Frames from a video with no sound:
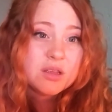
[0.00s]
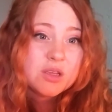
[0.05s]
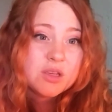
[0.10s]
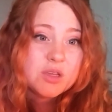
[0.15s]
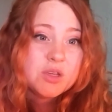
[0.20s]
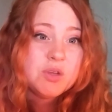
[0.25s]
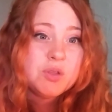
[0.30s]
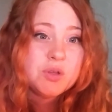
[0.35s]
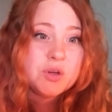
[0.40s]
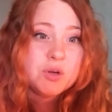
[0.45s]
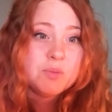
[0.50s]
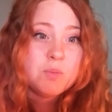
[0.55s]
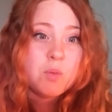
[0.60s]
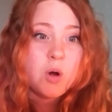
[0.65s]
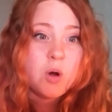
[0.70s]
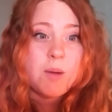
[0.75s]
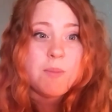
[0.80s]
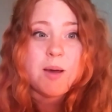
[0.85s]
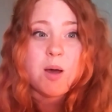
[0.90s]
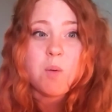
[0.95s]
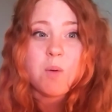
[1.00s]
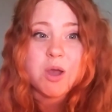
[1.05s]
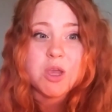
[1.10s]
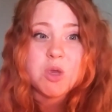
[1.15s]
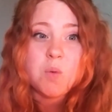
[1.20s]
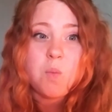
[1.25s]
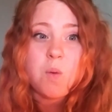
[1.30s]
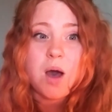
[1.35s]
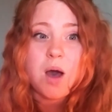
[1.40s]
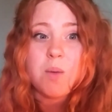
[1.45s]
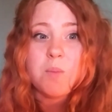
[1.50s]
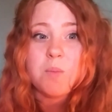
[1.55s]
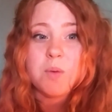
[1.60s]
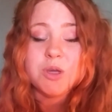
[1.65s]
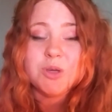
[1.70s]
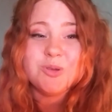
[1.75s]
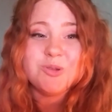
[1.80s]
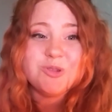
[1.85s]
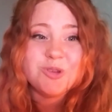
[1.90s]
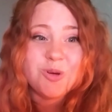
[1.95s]
You learn more about what you want and what
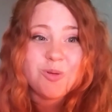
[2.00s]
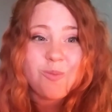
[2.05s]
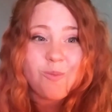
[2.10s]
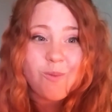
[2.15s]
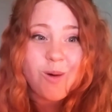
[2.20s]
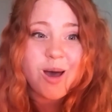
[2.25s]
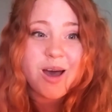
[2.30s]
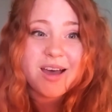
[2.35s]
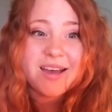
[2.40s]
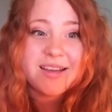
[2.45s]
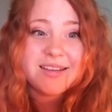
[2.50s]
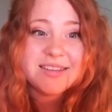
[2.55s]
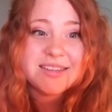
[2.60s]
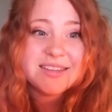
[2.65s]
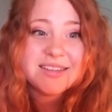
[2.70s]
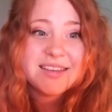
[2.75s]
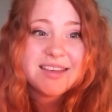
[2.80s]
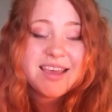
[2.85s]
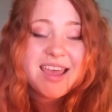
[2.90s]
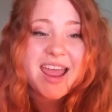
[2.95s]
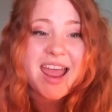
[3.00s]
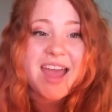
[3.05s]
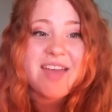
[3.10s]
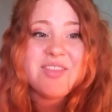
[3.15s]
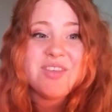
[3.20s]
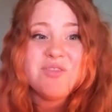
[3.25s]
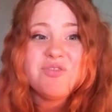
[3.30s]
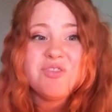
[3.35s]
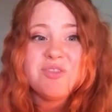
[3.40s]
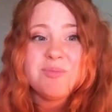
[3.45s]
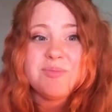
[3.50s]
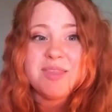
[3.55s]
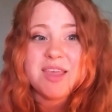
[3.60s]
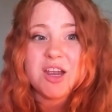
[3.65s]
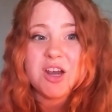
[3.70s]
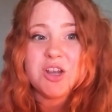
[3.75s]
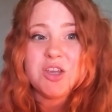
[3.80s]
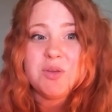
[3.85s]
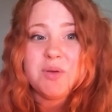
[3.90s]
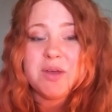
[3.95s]
you don't want. And then from
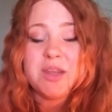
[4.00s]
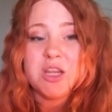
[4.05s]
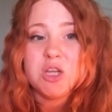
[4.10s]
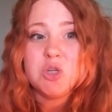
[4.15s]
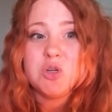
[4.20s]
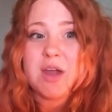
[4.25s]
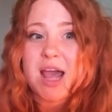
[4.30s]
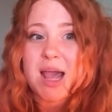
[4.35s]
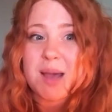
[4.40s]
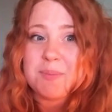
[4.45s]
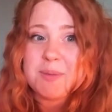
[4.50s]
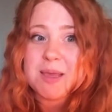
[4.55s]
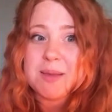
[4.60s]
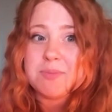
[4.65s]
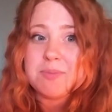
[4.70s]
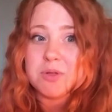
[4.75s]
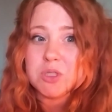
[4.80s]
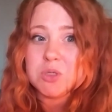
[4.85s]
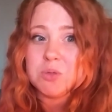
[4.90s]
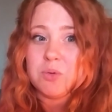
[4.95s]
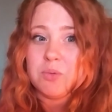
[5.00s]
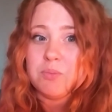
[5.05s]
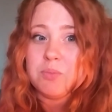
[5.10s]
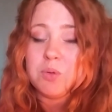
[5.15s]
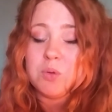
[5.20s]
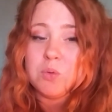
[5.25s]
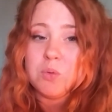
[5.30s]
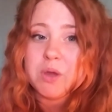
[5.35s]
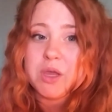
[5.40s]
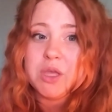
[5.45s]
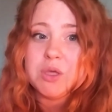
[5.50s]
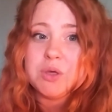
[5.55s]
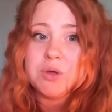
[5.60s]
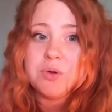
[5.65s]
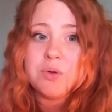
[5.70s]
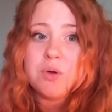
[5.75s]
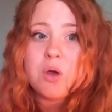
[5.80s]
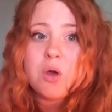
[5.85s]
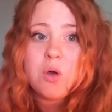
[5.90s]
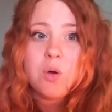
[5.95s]
there, you can attract people to employ
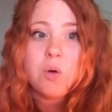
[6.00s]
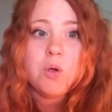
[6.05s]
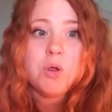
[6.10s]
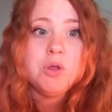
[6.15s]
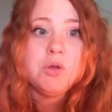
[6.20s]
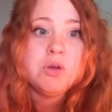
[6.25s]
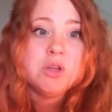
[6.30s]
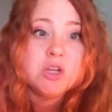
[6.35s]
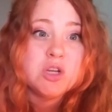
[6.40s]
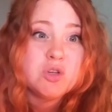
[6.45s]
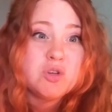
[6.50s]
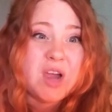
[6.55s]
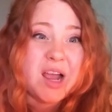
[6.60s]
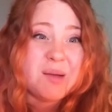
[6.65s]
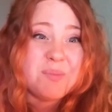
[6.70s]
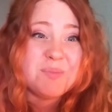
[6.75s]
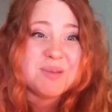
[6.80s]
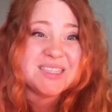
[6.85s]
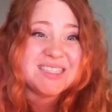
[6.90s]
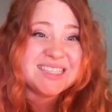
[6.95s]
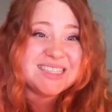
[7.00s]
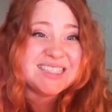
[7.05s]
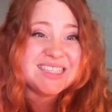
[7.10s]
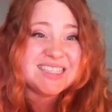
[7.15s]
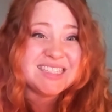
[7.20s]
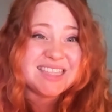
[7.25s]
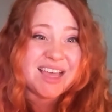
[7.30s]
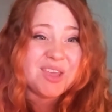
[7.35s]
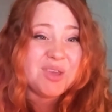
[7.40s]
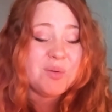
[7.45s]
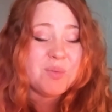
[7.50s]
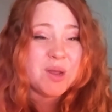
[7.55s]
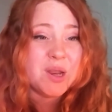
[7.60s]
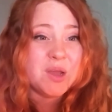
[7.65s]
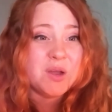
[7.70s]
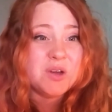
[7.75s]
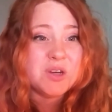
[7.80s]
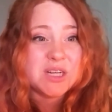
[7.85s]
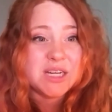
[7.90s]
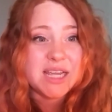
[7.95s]
you, or you can attract businesses that you want to
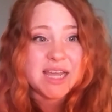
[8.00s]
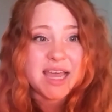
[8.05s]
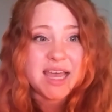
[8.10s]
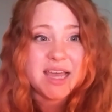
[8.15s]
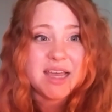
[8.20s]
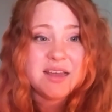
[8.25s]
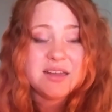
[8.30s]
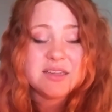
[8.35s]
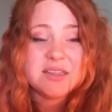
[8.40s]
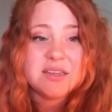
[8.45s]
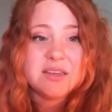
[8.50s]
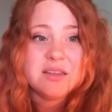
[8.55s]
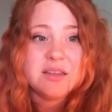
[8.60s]
create.